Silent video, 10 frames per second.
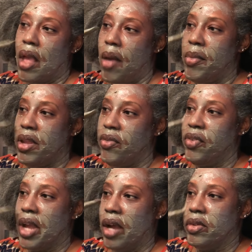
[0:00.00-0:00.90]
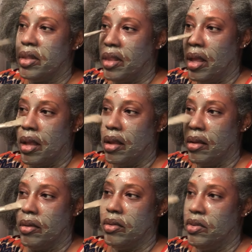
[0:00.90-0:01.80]
How many of you guys are
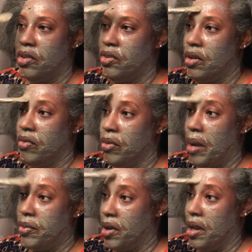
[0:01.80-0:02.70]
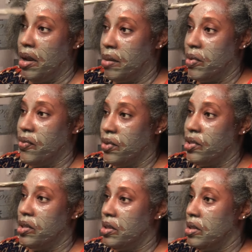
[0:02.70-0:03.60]
thinking she should have wrapped her hair before
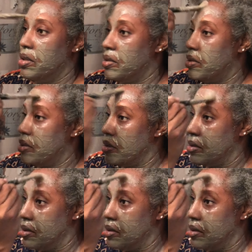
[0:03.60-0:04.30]
she did this?